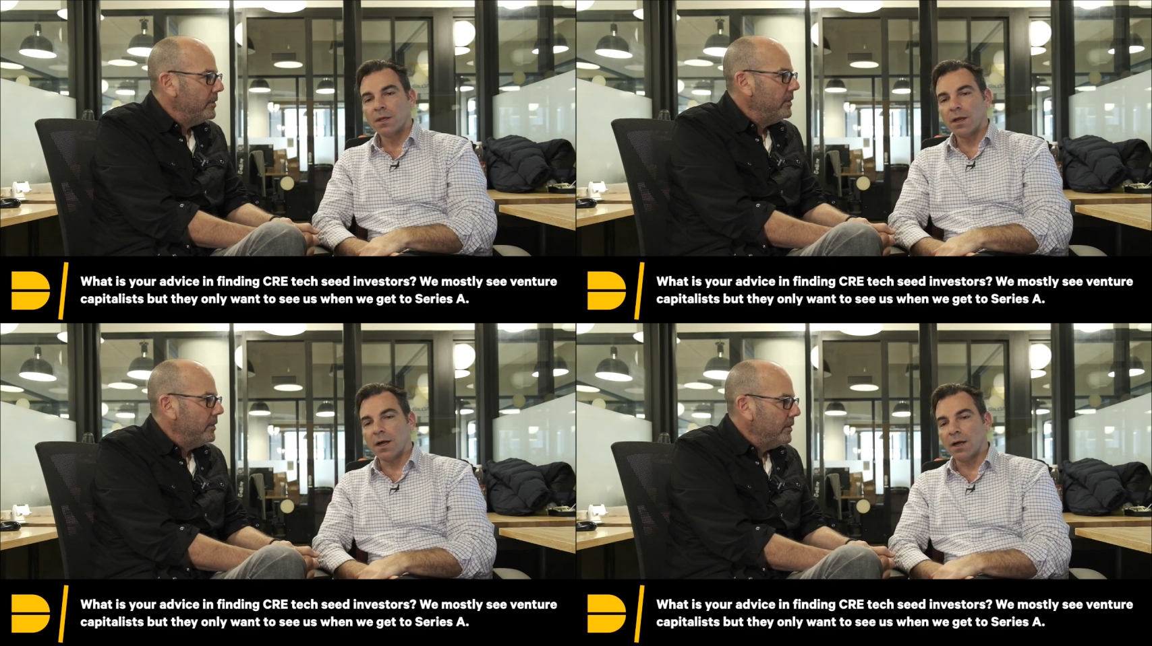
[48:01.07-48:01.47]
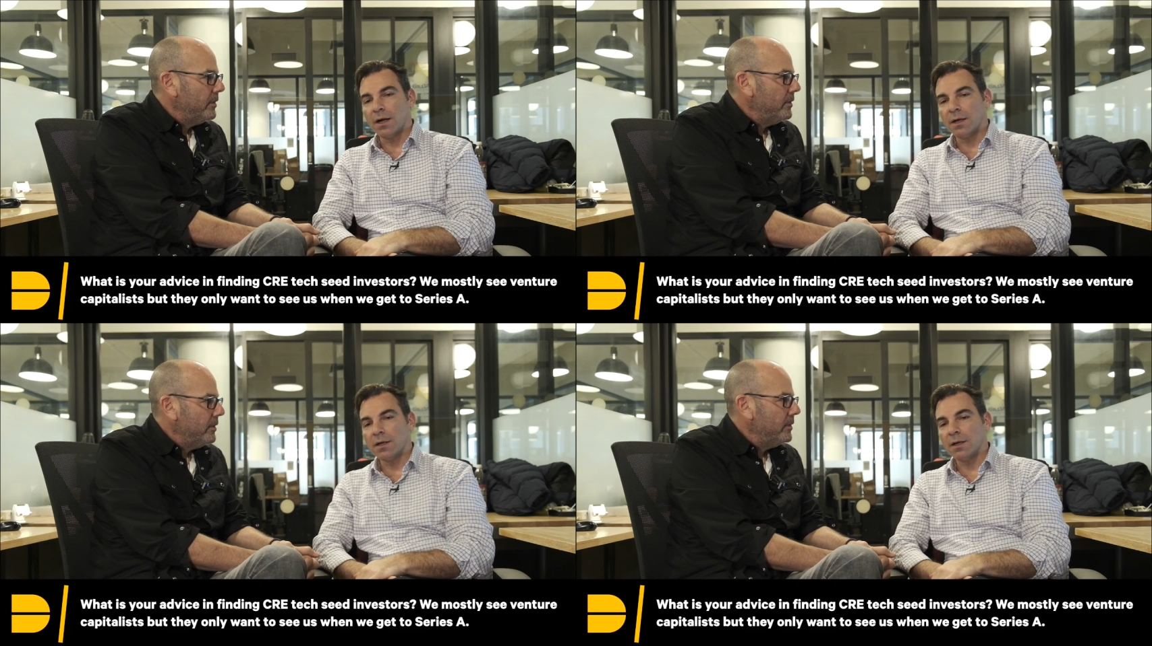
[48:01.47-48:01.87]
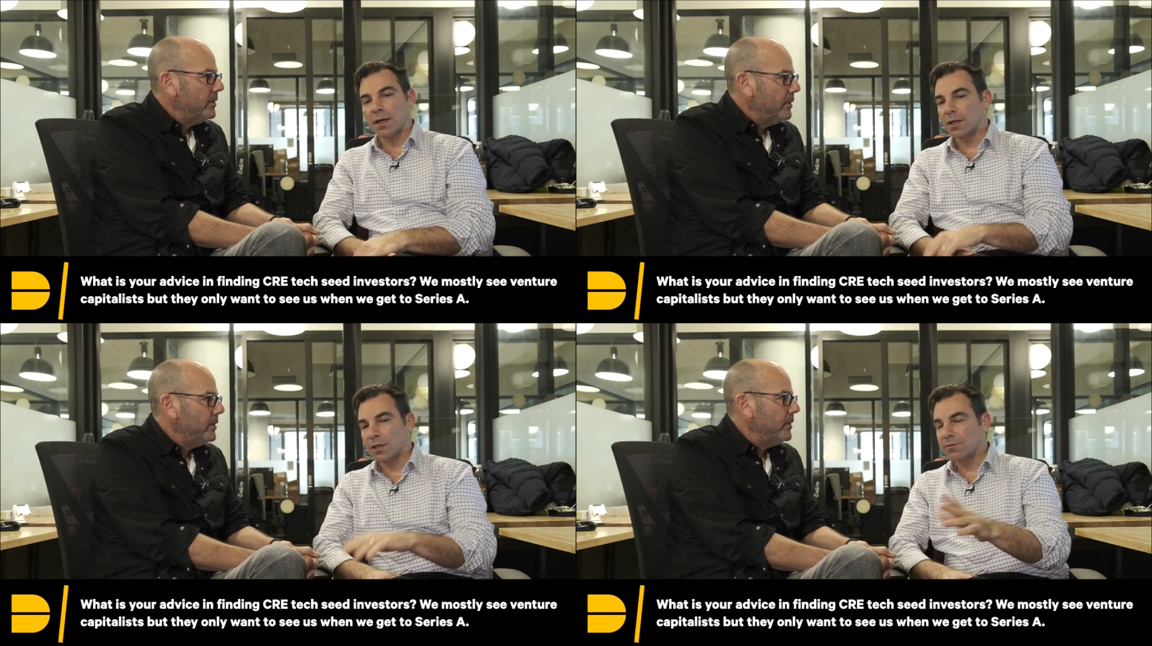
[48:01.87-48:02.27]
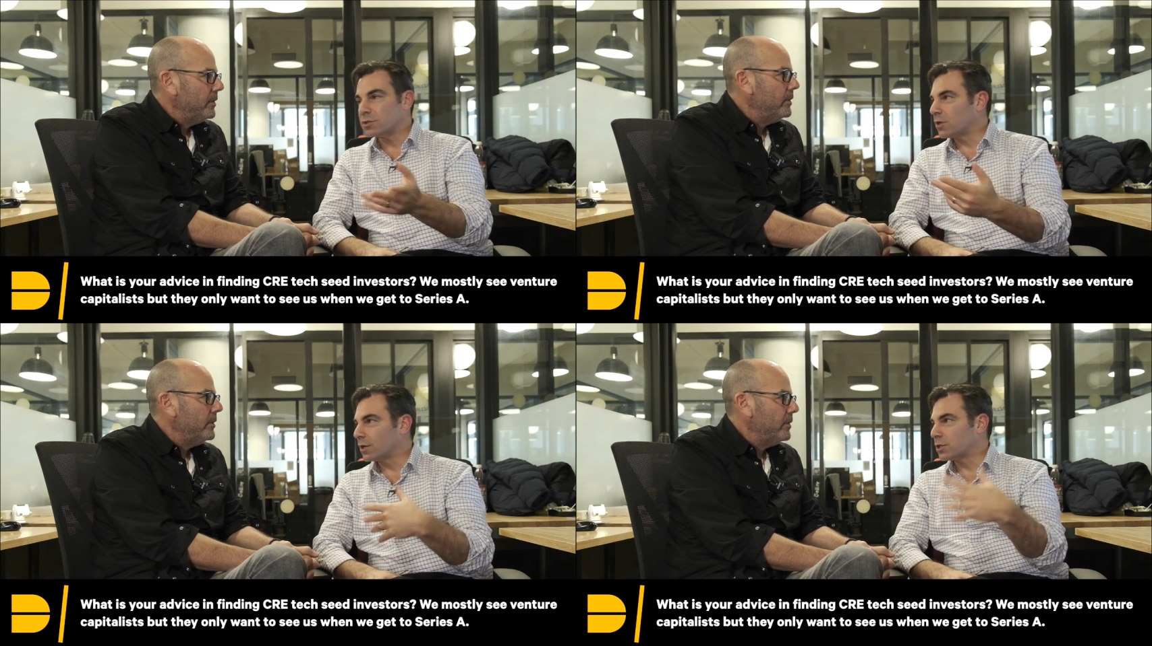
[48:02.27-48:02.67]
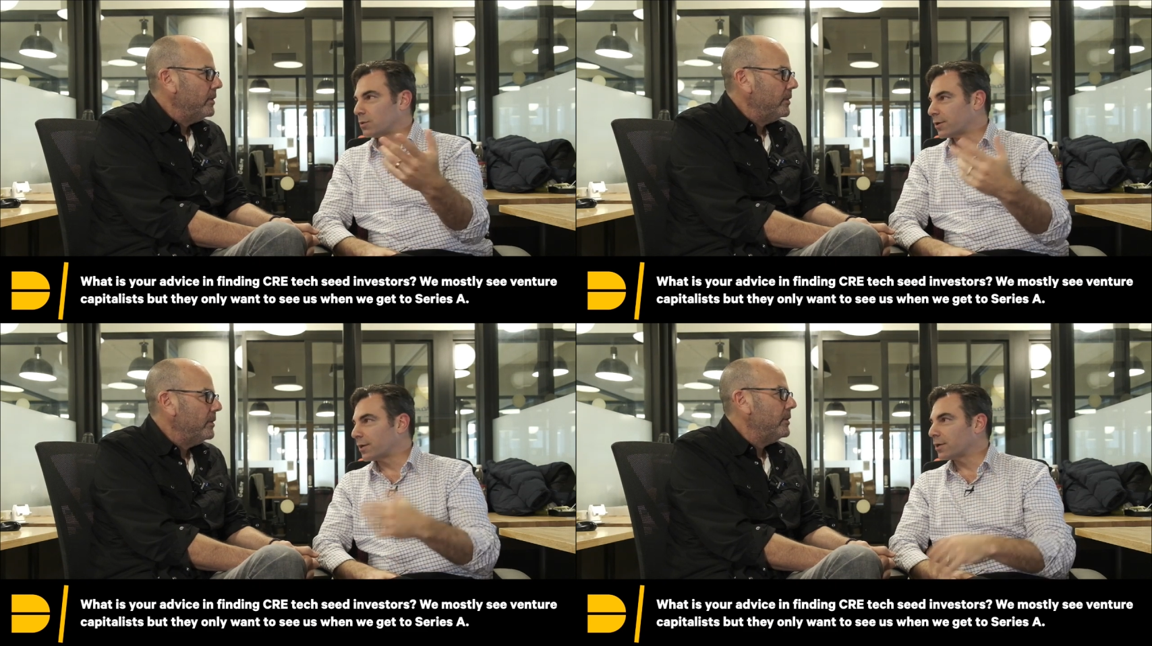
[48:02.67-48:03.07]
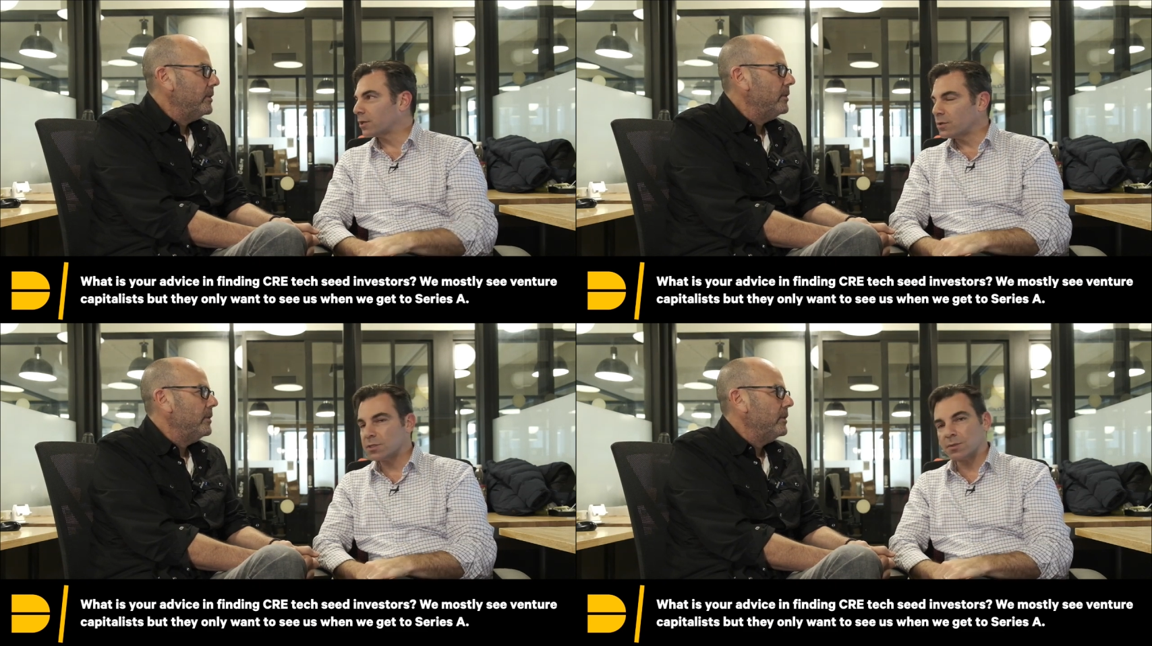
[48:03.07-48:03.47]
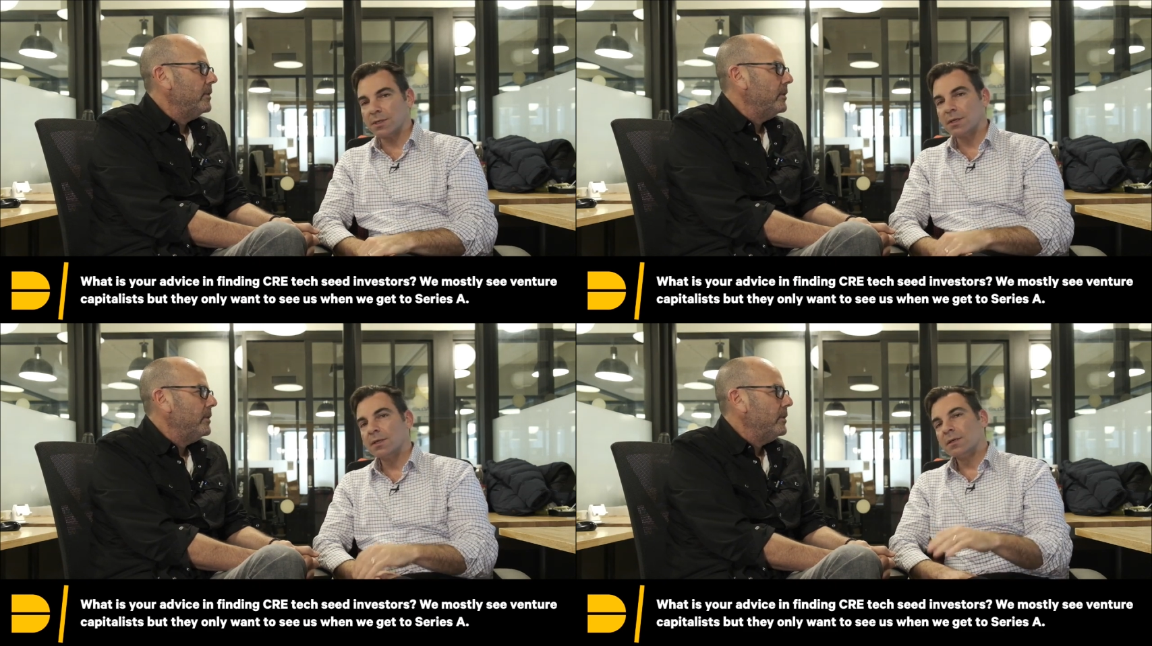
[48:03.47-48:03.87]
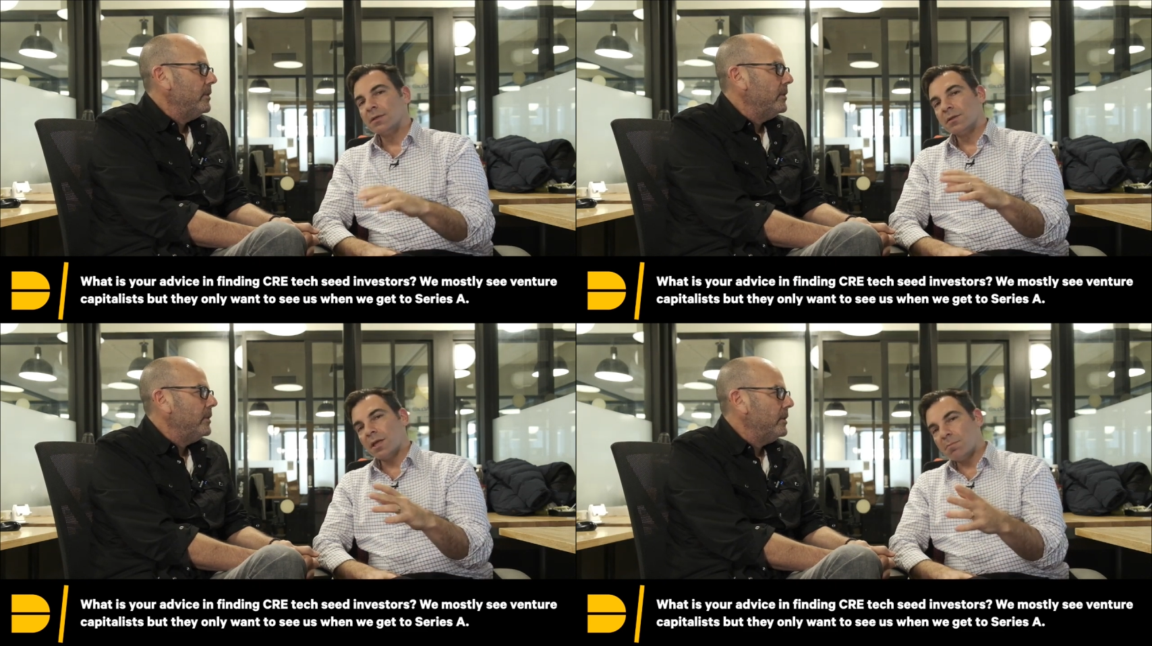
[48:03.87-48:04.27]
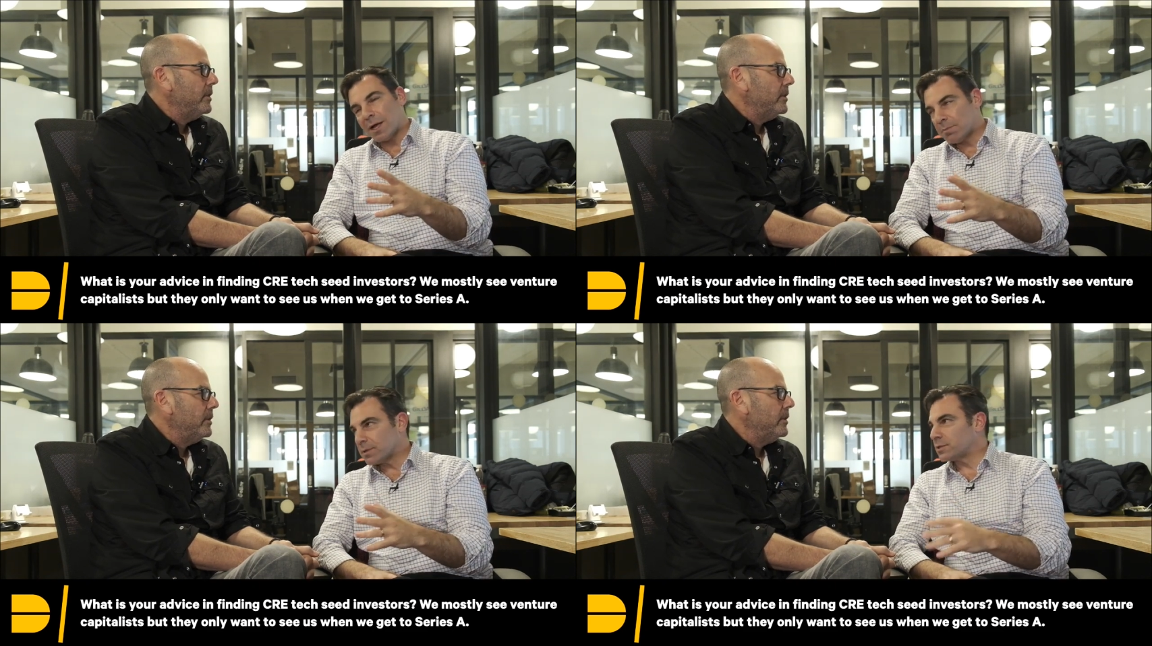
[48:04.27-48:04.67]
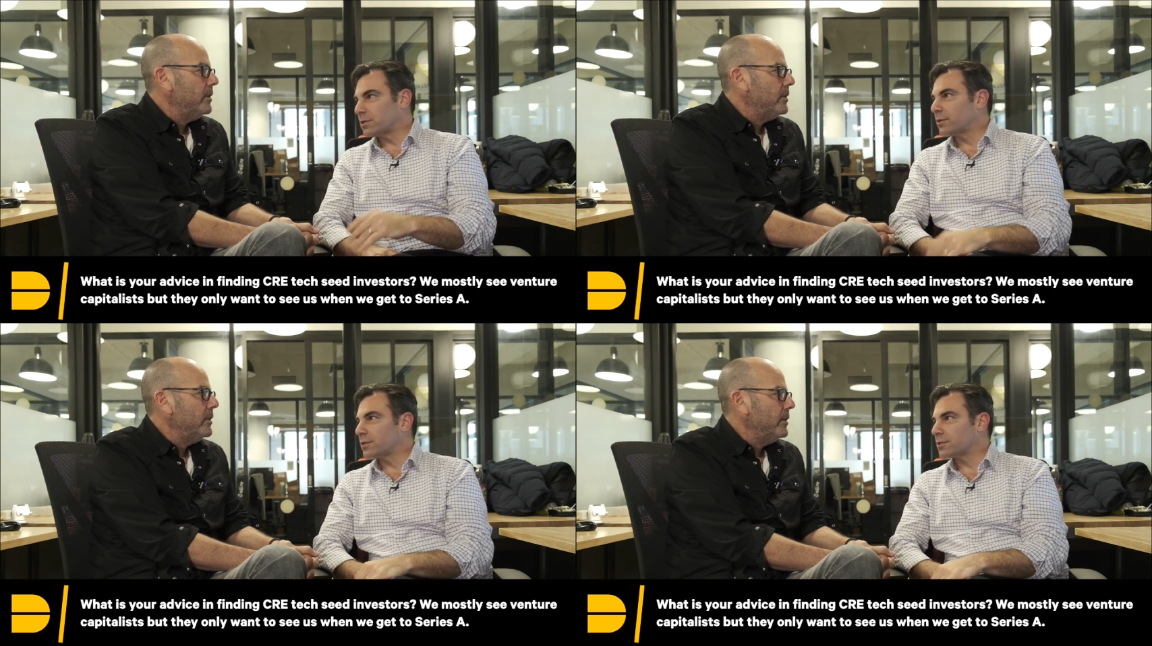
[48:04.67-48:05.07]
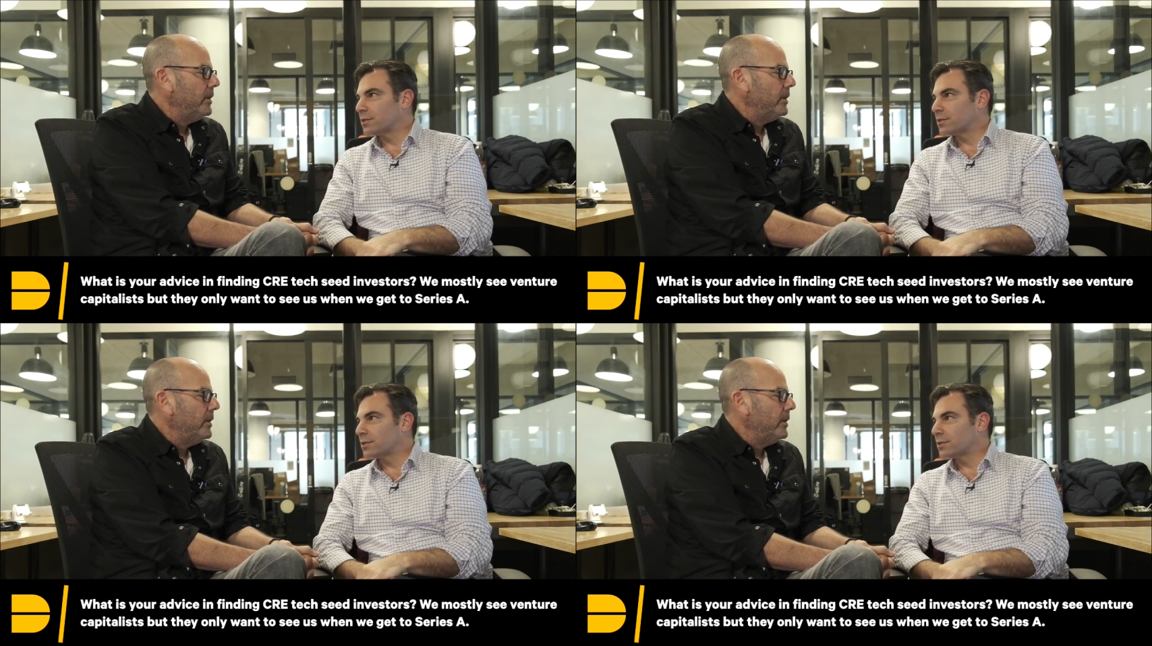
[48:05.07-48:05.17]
Speaker 1: uh, and I'd love to talk to you when you're getting close to it," they might be serious.